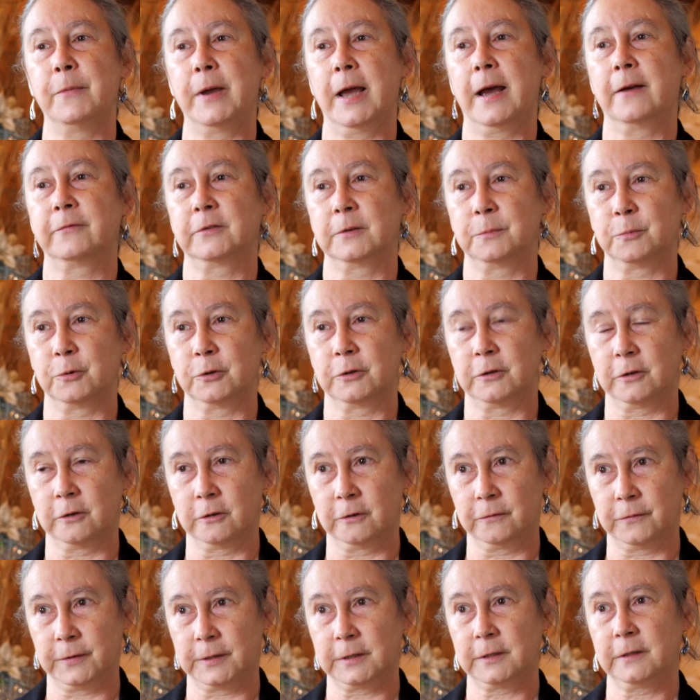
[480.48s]
we have to
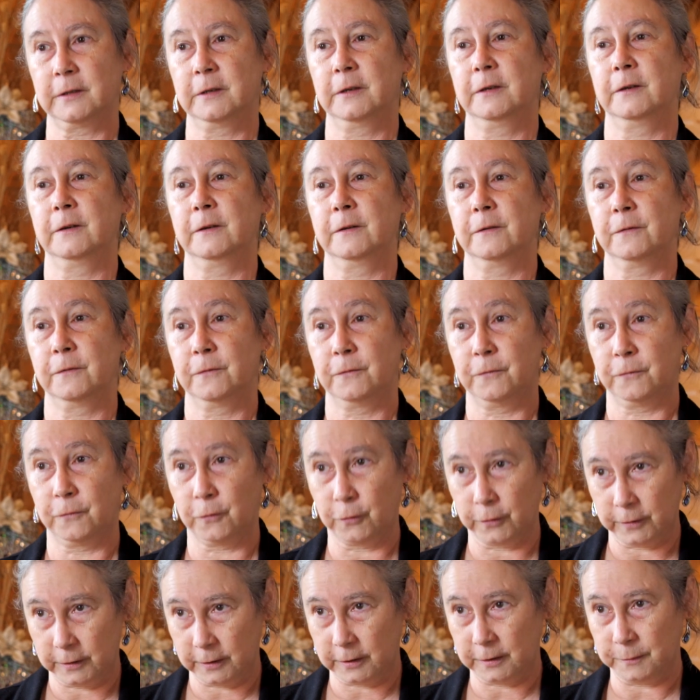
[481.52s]
preserve it
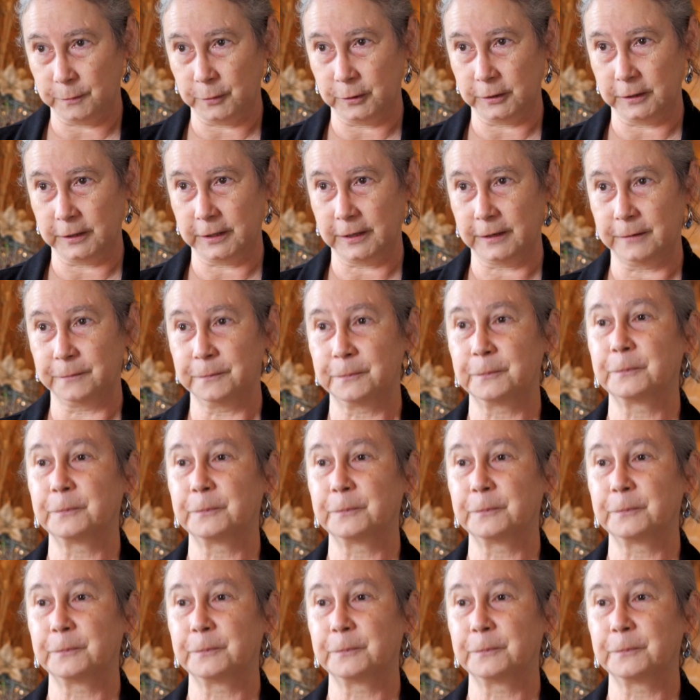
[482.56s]
for the community.